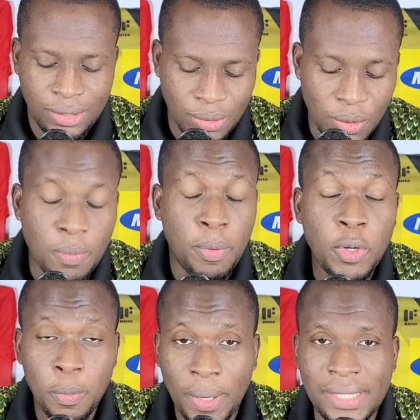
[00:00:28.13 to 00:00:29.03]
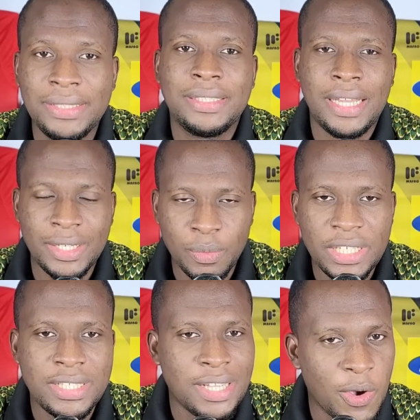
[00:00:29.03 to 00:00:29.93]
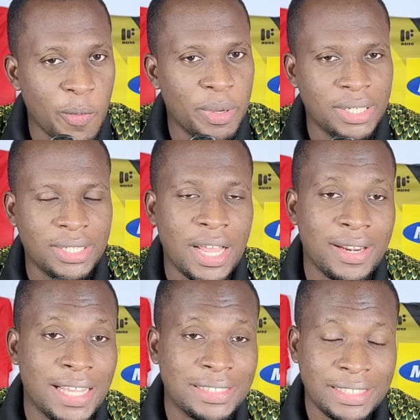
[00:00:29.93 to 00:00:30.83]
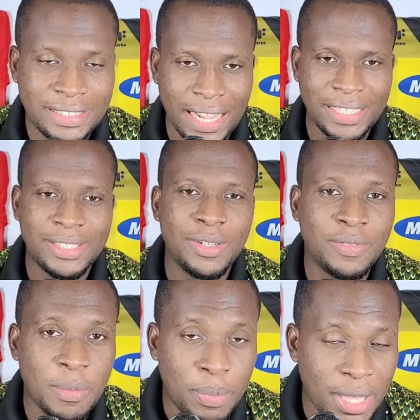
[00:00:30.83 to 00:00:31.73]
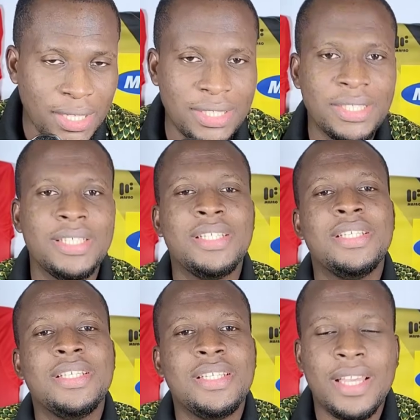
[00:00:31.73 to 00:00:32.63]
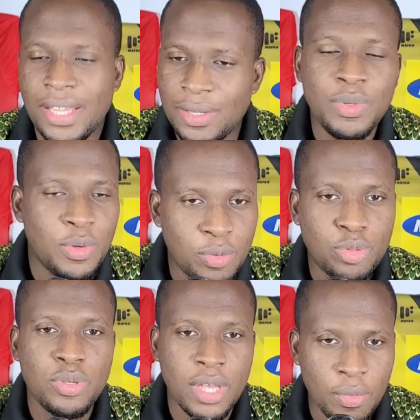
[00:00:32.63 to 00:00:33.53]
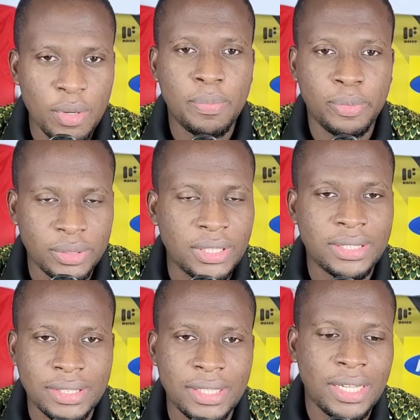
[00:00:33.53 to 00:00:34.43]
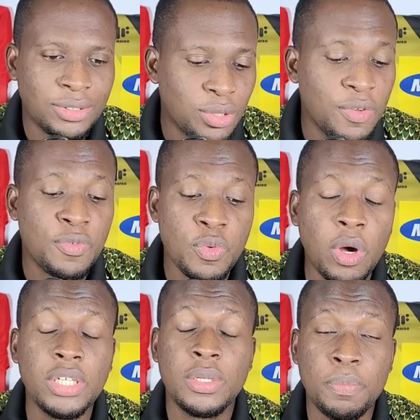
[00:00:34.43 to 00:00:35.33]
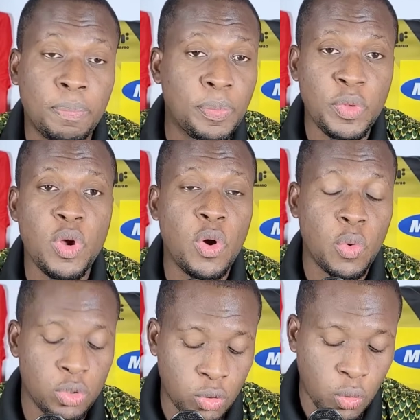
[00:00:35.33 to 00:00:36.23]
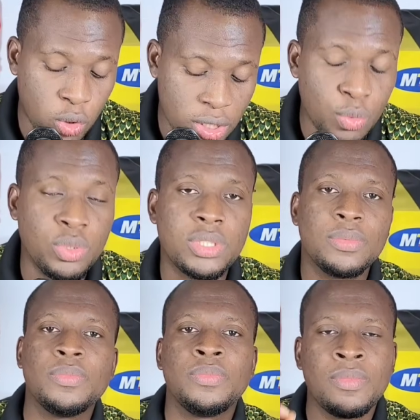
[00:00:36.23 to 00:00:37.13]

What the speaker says: So Porcupine Stand with Sir Obed. Now that's the title of the page, and you will see your reprocessing. And so if you want pure Kotoko news,